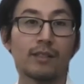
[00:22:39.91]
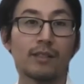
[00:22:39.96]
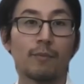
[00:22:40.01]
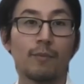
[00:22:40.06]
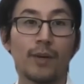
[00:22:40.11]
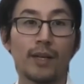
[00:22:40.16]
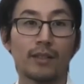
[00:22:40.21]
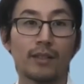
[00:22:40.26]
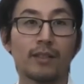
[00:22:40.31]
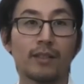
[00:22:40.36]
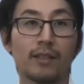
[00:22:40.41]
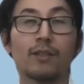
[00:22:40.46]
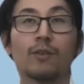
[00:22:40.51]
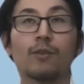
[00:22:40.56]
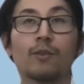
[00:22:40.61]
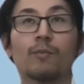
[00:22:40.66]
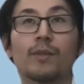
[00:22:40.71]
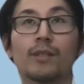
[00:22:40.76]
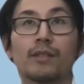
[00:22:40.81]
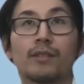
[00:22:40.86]
impacting your
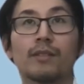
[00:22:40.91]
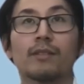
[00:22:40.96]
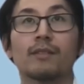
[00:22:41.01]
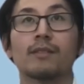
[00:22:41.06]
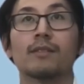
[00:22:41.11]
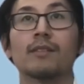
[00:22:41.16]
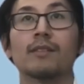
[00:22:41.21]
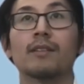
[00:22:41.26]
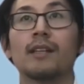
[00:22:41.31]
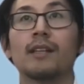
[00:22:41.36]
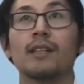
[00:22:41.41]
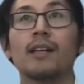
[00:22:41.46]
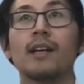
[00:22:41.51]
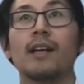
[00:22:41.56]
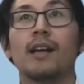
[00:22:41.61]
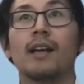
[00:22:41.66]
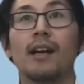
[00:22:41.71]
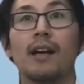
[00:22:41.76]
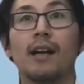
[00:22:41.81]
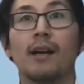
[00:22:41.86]
business
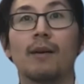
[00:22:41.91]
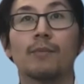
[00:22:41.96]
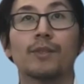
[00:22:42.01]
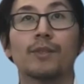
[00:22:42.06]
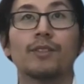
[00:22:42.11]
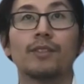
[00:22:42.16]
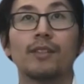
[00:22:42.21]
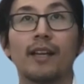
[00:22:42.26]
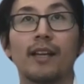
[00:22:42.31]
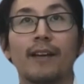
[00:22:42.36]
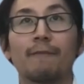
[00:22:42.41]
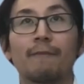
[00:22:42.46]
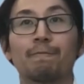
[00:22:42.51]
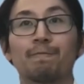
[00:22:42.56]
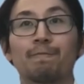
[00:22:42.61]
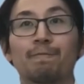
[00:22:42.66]
today.